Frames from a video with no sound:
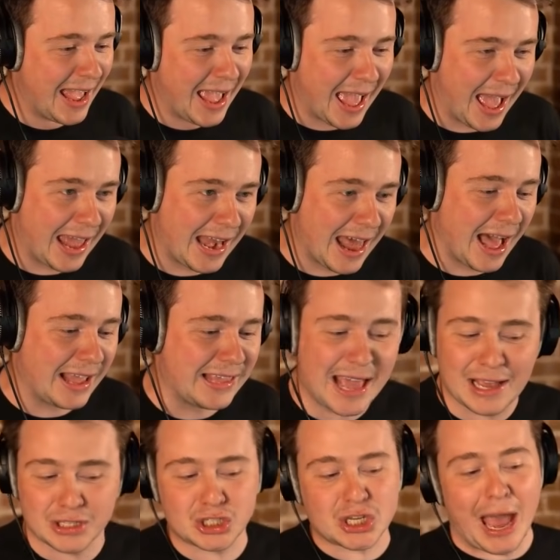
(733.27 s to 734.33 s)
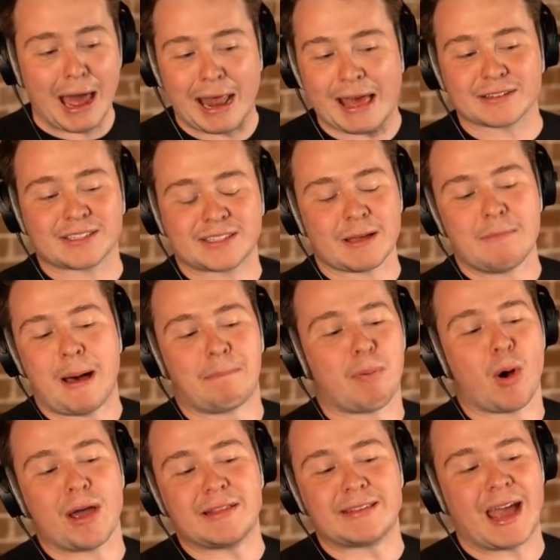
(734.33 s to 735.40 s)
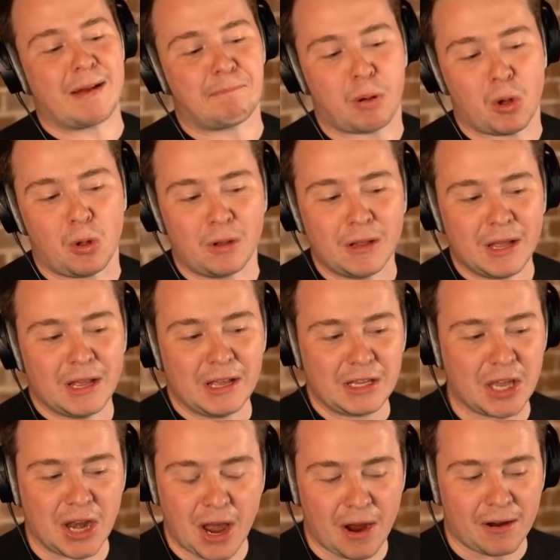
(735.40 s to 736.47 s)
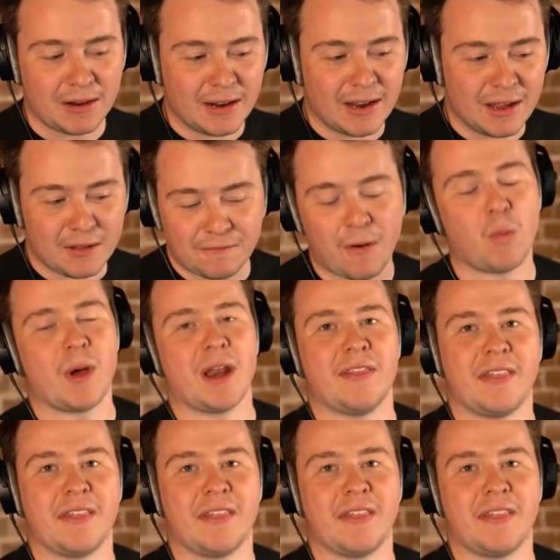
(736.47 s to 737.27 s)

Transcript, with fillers: and uh yeah, shout-outs to my boy Deadpool. You know, for winning the